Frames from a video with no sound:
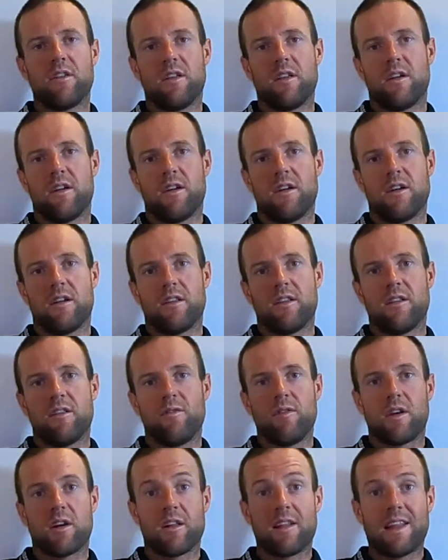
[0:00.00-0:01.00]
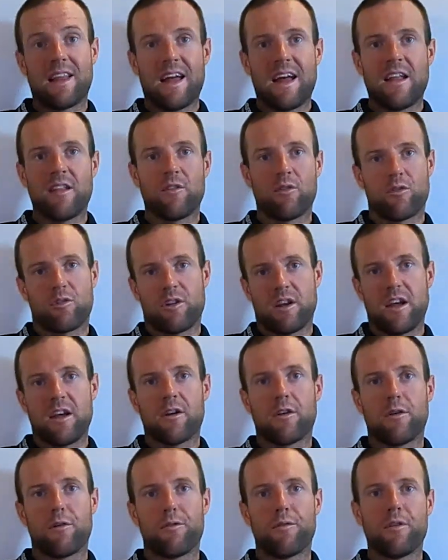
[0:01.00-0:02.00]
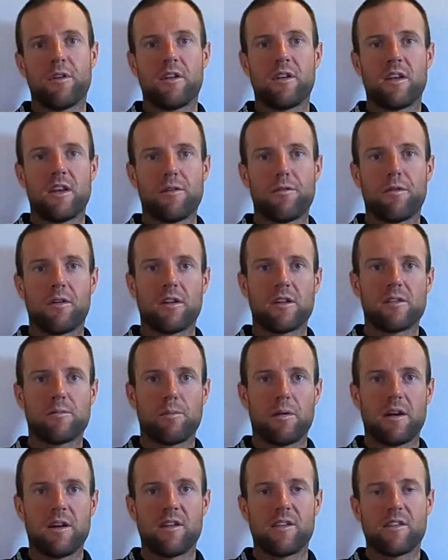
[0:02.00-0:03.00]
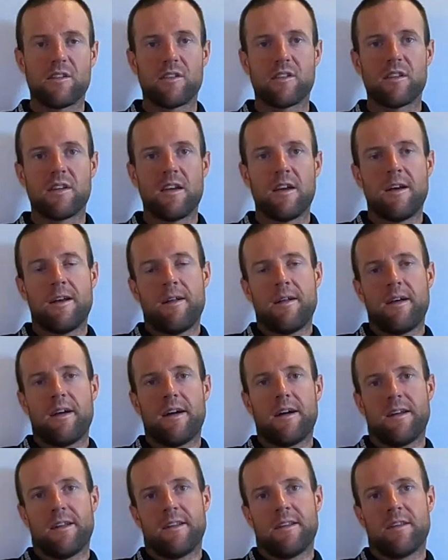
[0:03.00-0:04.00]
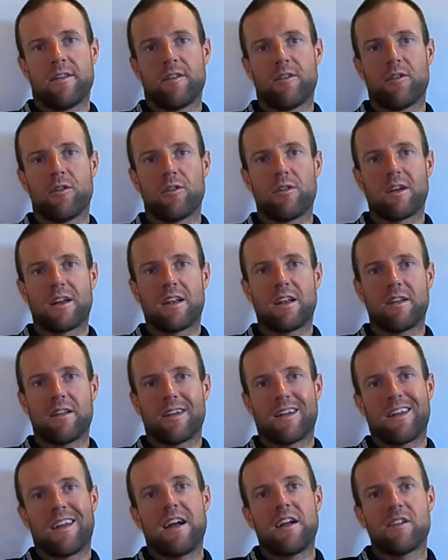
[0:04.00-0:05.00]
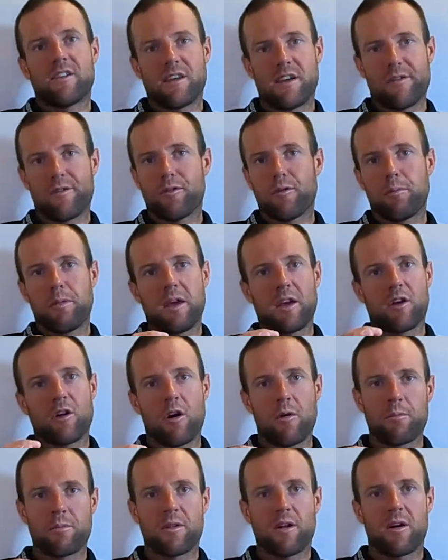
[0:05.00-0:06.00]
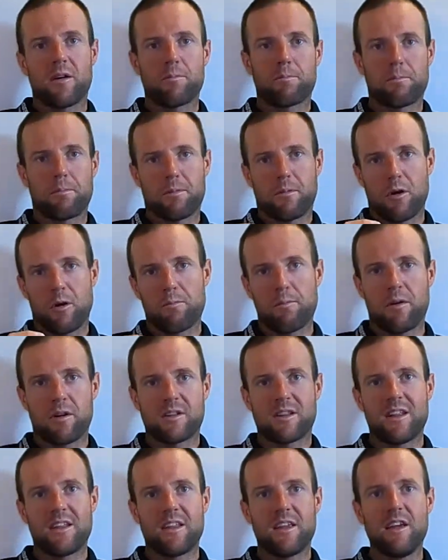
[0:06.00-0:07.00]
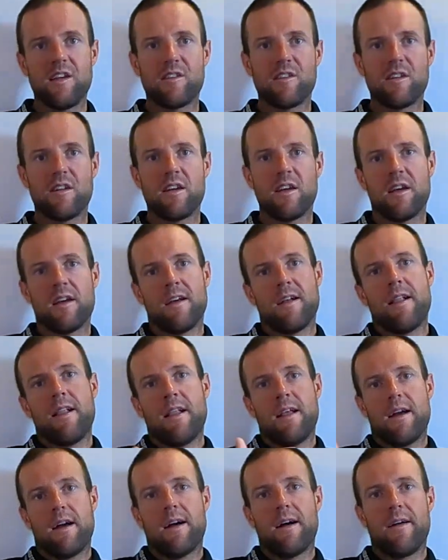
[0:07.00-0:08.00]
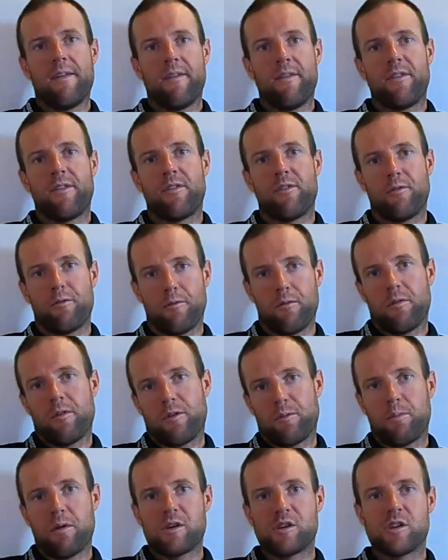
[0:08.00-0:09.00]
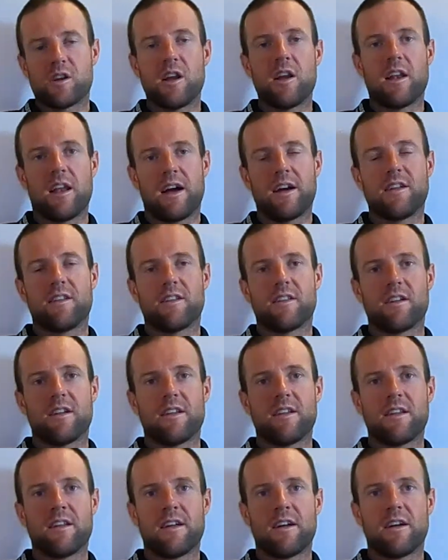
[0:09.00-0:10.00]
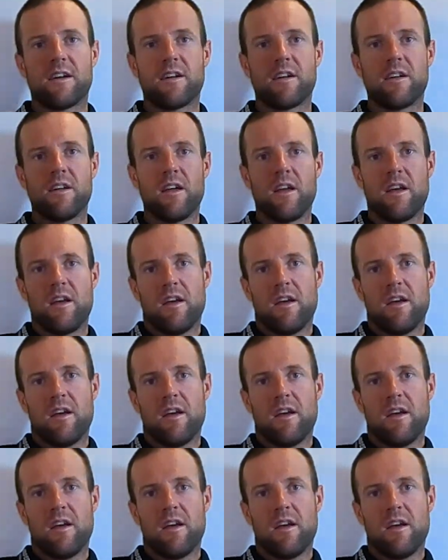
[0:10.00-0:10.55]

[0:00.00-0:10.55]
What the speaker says: that we can land or take off in difficult places. And so the gliders have to be compact and easy, and especially light. And